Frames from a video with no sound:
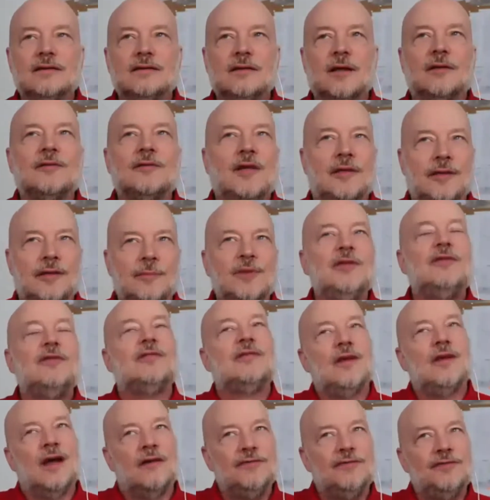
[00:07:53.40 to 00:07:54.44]

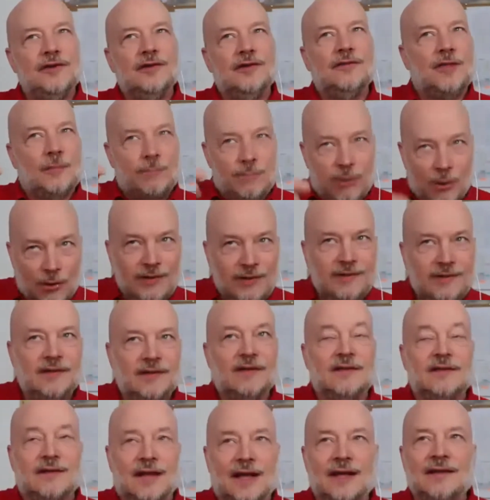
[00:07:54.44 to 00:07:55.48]
the point
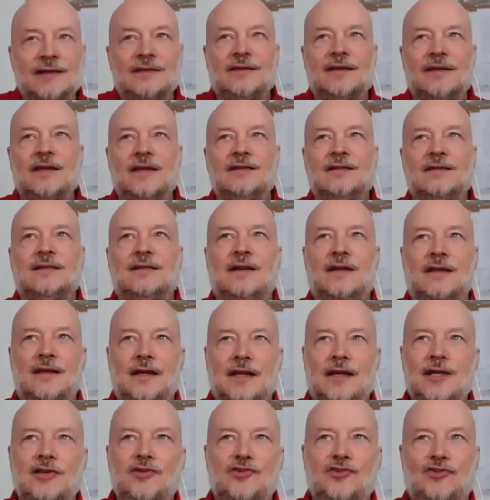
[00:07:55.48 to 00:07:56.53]
is it's a
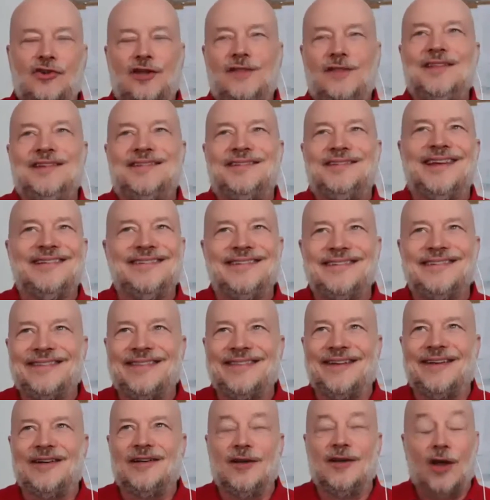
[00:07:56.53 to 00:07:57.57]
niche in the sense
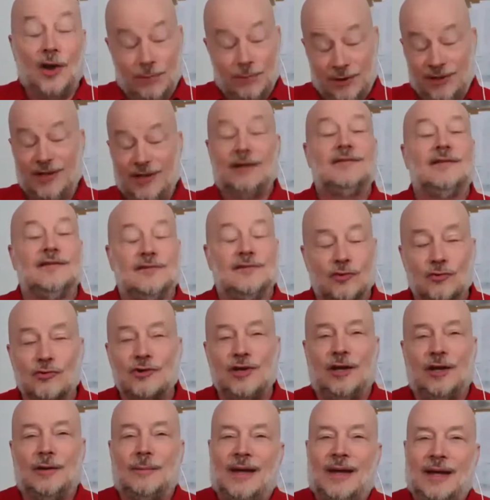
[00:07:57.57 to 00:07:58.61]
that nobody else is
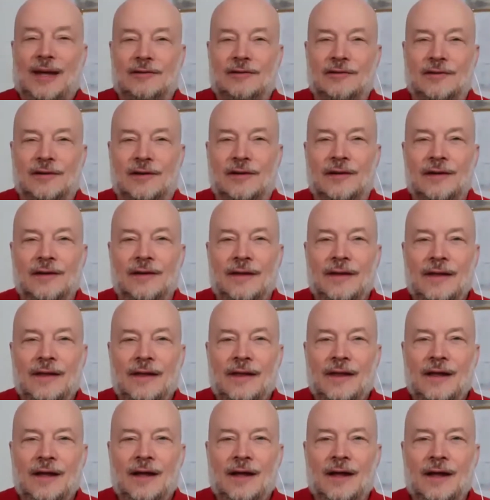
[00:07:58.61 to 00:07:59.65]
talking about it.
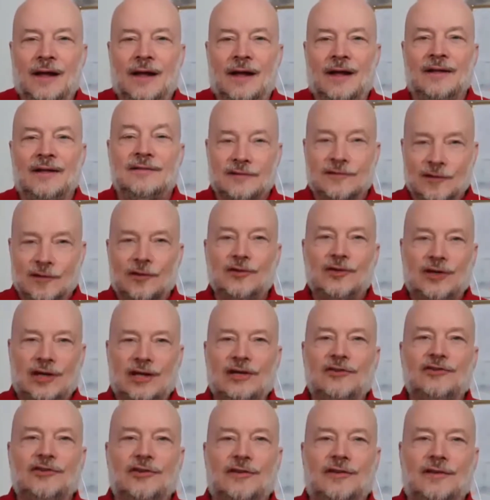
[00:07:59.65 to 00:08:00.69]
It's not a
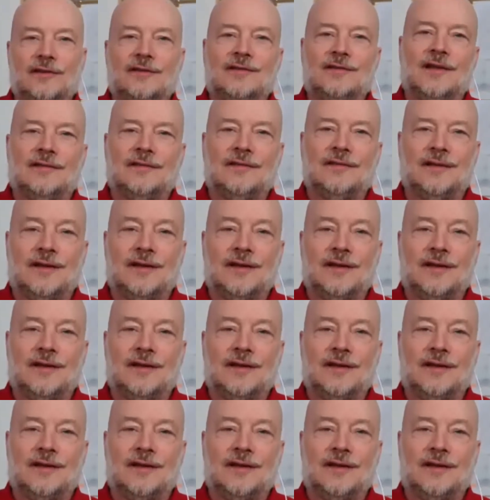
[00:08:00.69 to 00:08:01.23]
niche in the sense that